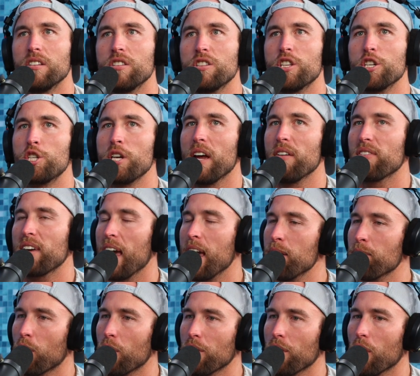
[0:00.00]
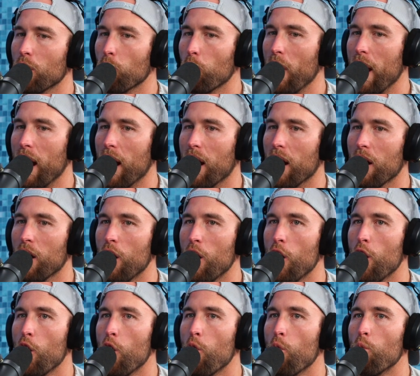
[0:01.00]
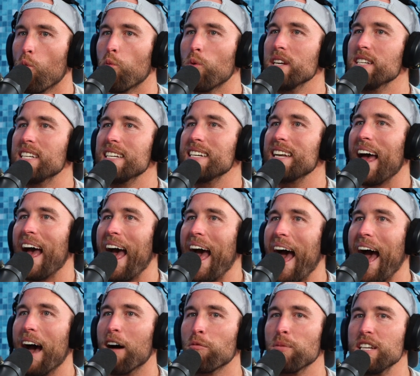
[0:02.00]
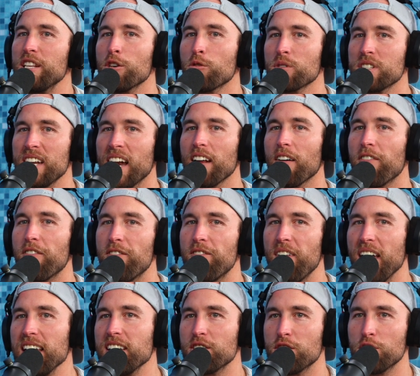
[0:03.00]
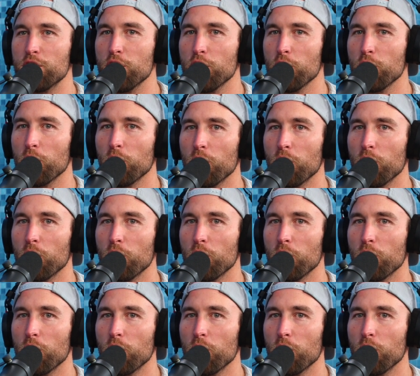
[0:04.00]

JFK murder where there was not a face to,